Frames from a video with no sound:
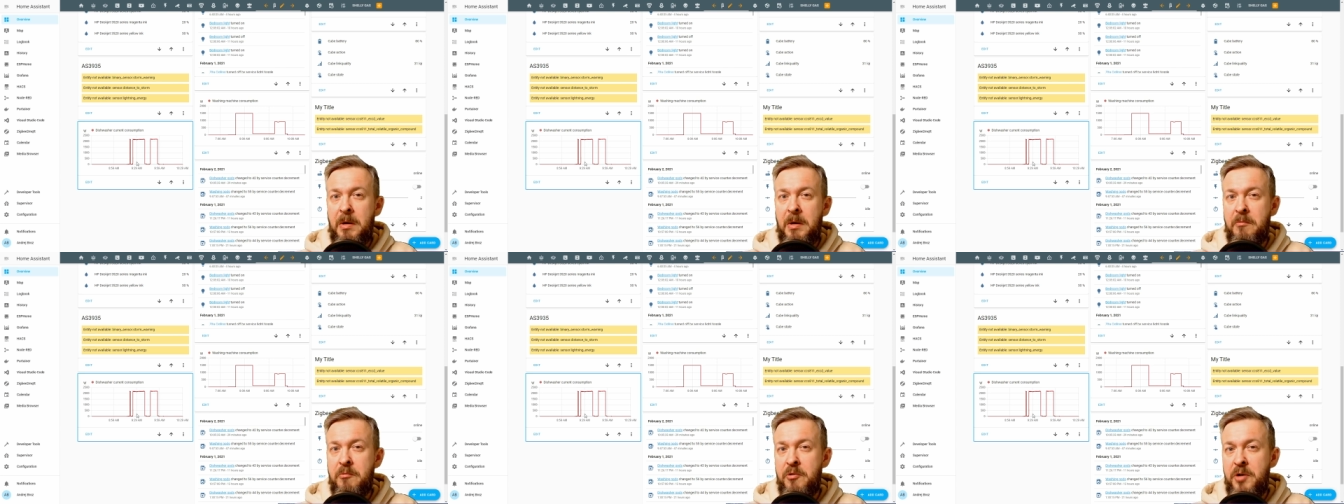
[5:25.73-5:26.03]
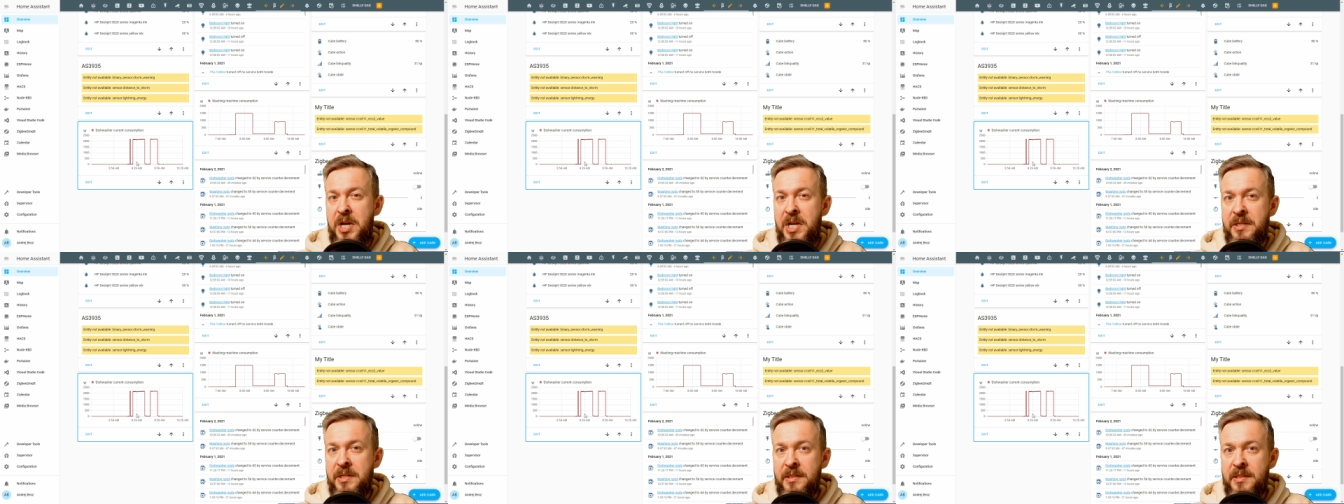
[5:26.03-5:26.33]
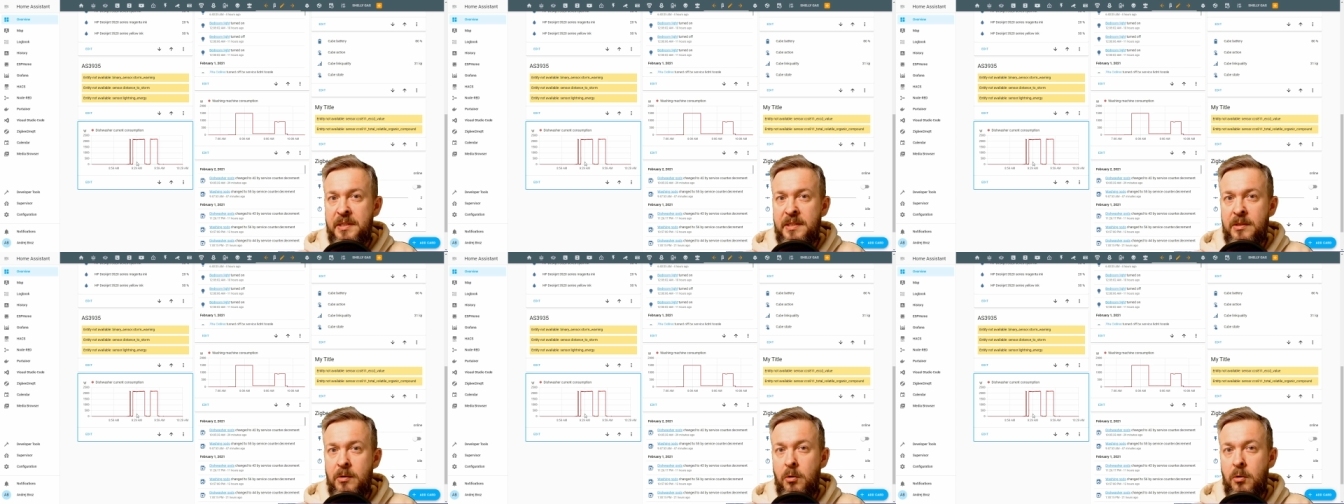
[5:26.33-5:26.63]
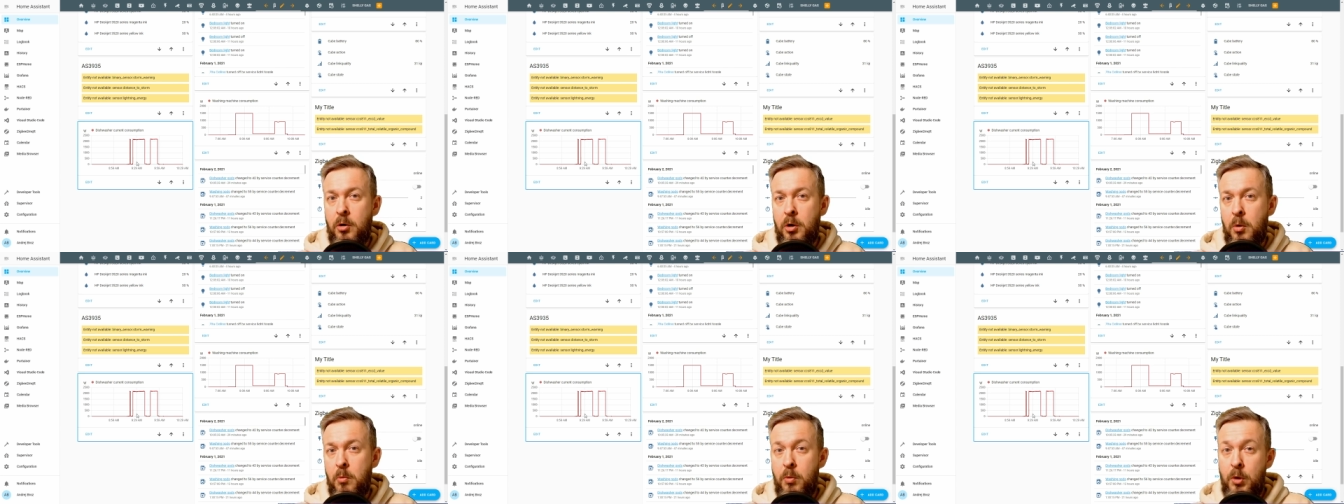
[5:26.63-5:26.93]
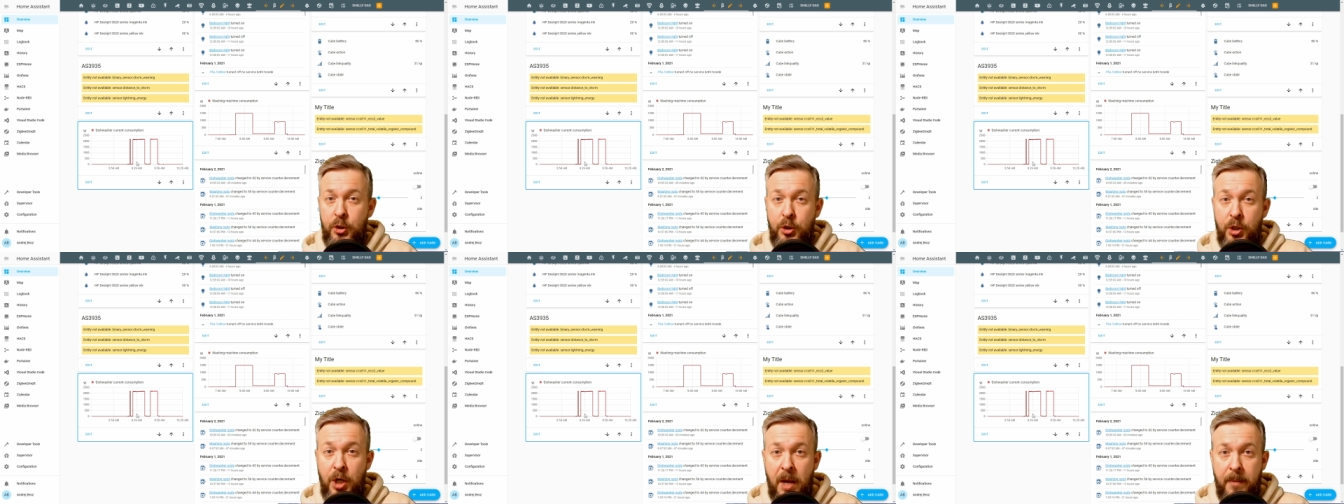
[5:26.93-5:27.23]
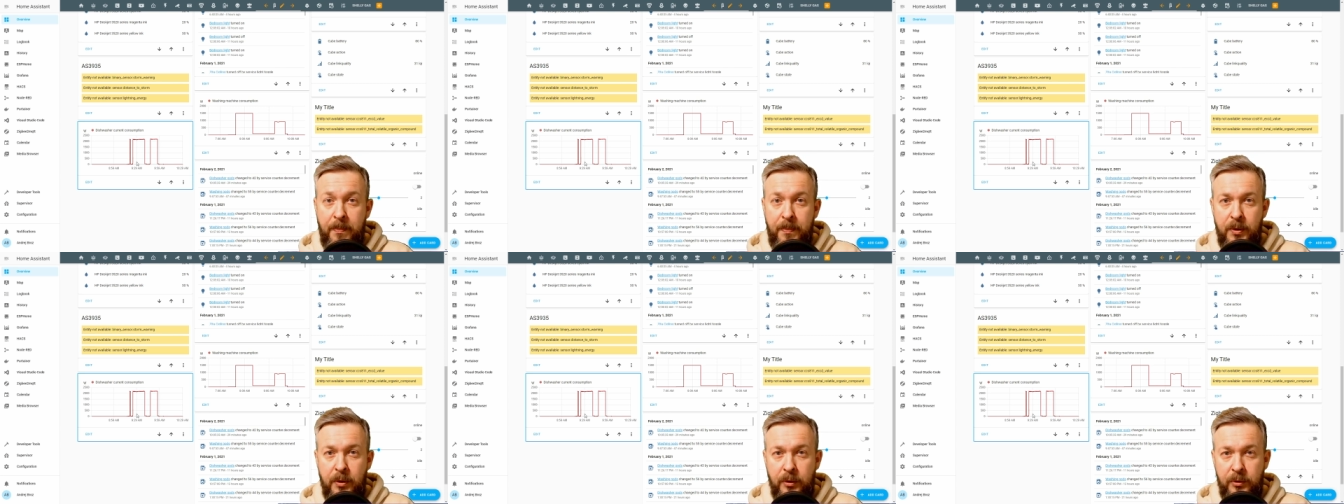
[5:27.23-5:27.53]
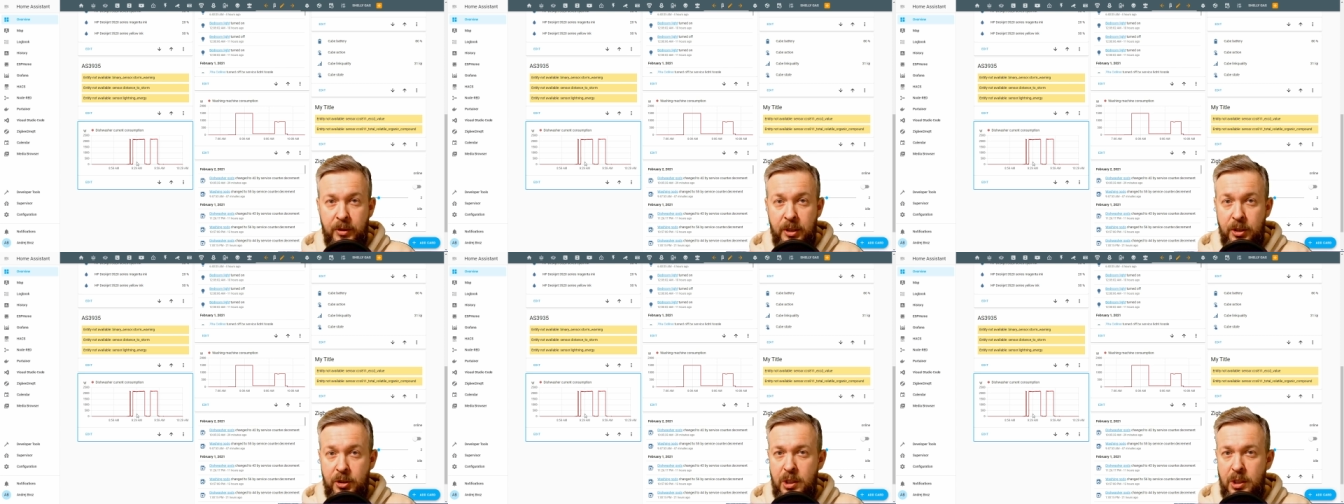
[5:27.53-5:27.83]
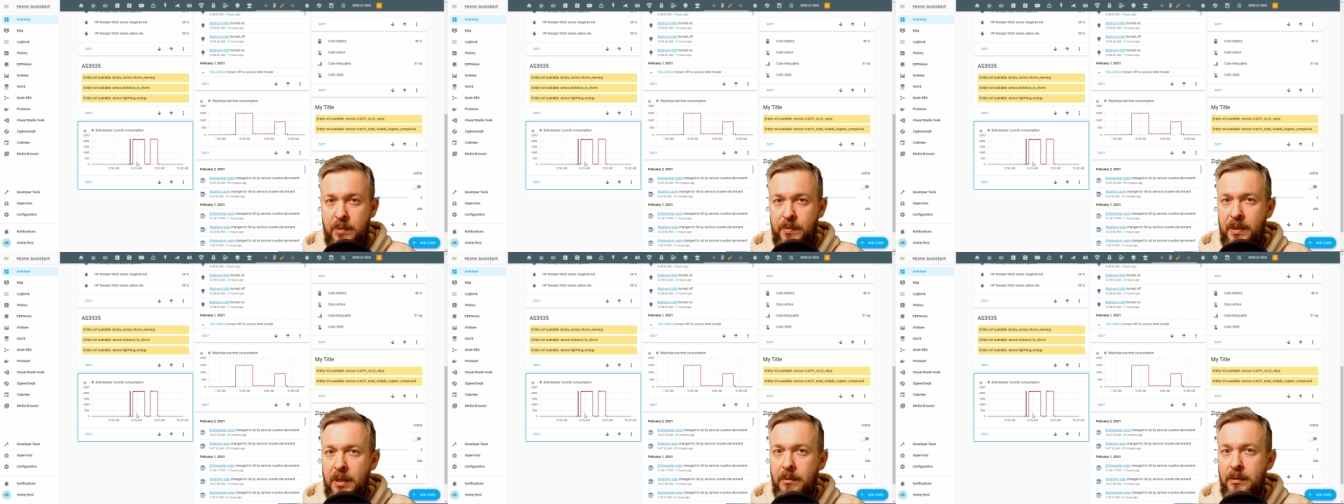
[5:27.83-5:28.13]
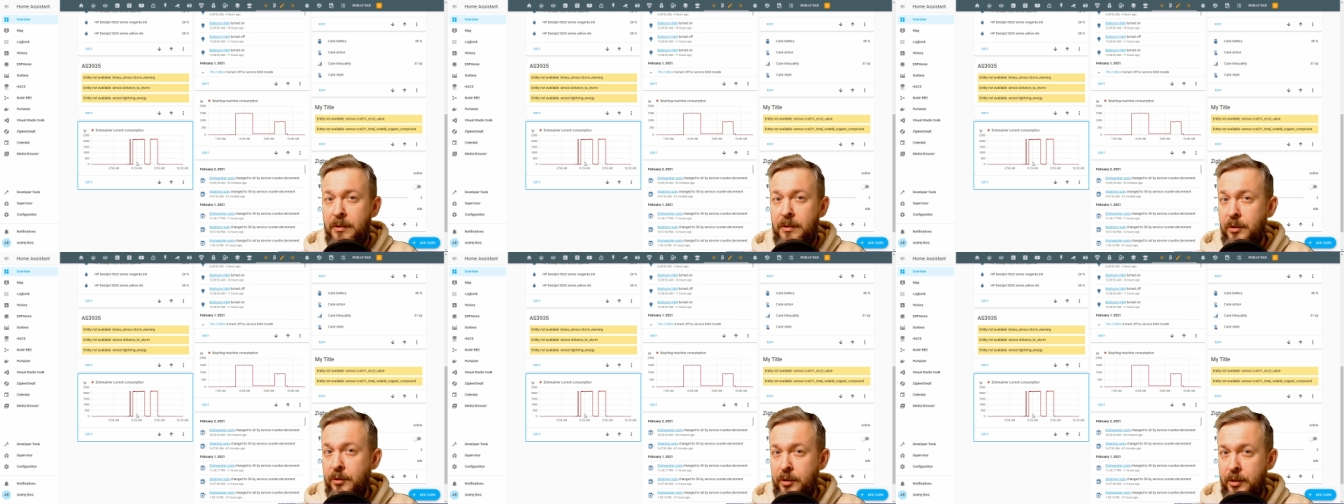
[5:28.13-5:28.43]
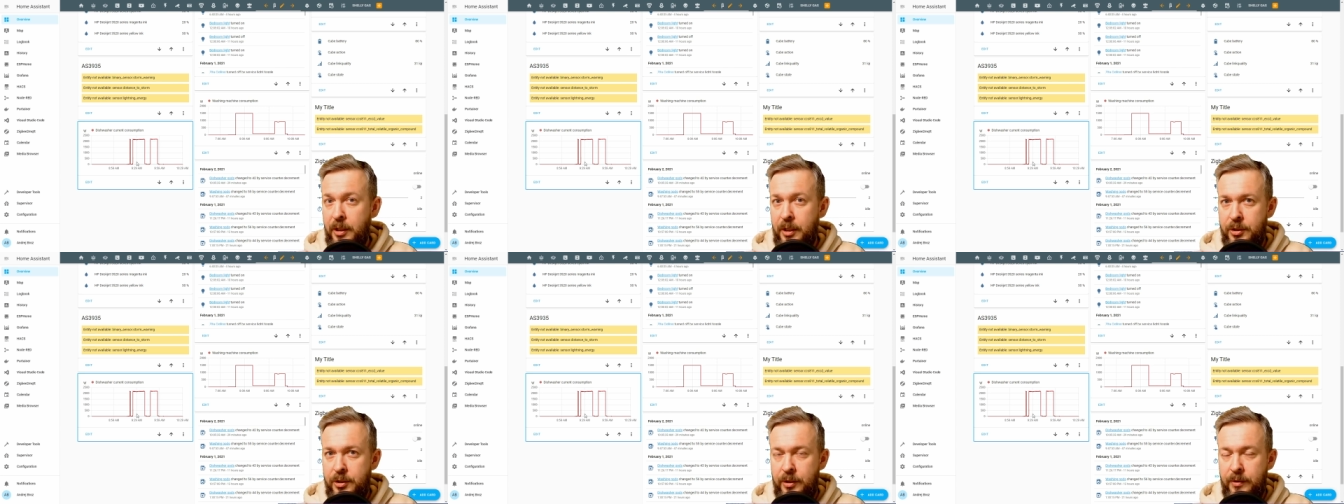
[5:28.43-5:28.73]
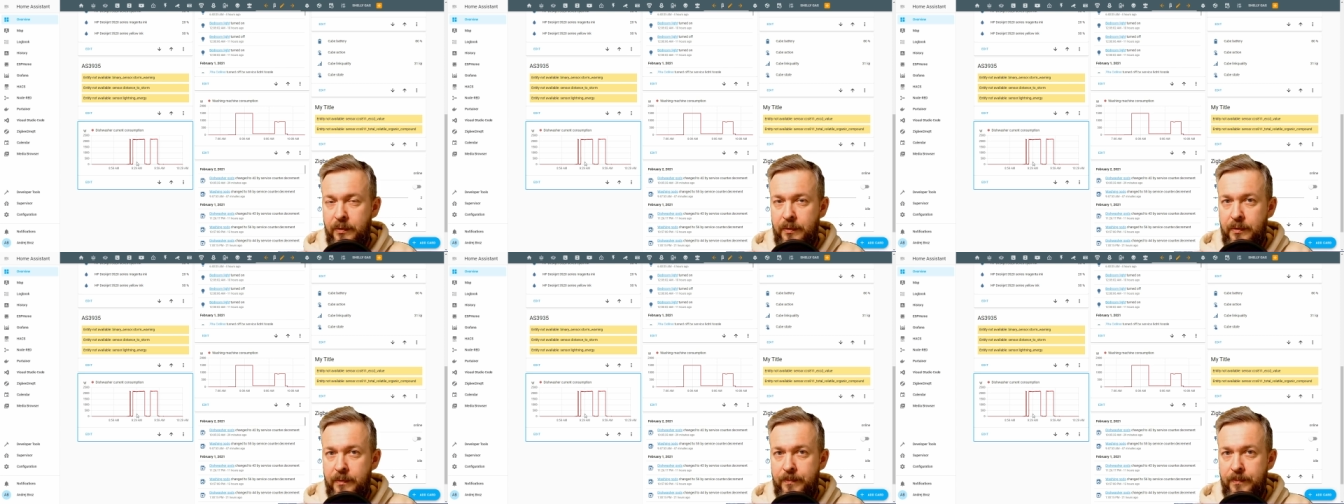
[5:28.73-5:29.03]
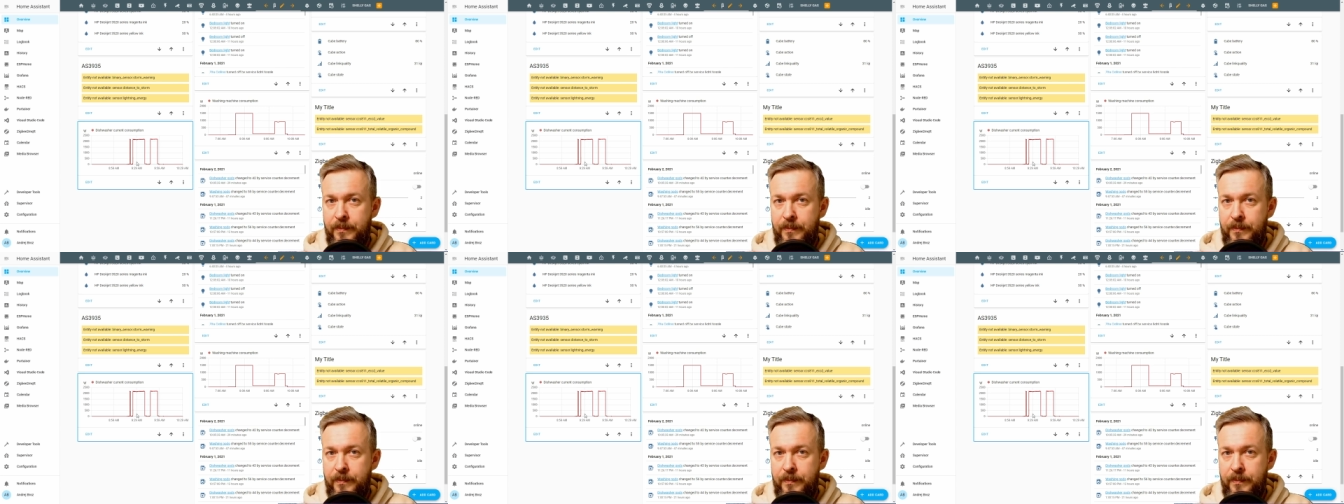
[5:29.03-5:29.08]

rinse or wash up your dishes without the detergent.